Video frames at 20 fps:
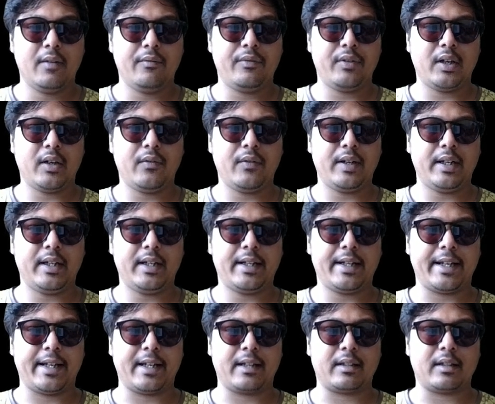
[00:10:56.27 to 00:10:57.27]
we will
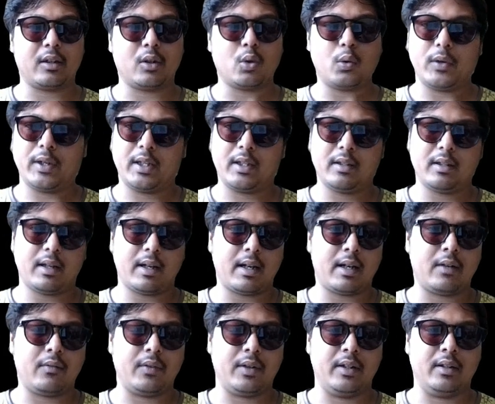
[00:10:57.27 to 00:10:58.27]
take the queen
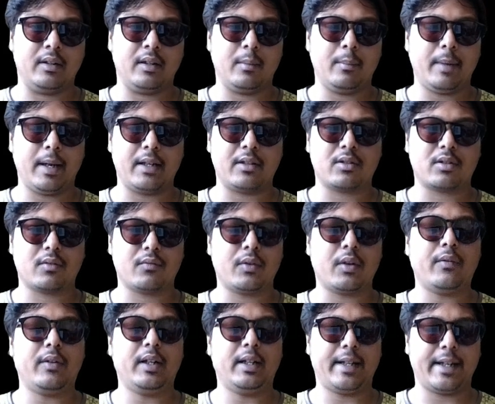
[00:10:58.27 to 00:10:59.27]
and win the match.
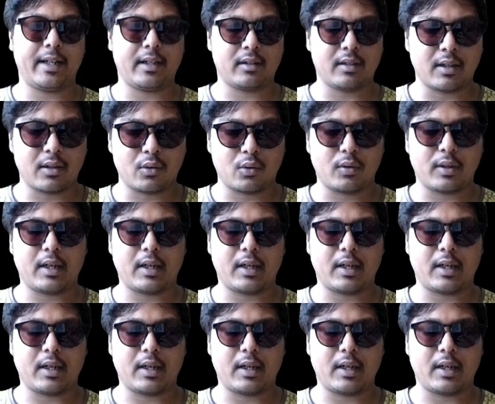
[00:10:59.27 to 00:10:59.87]
We will take the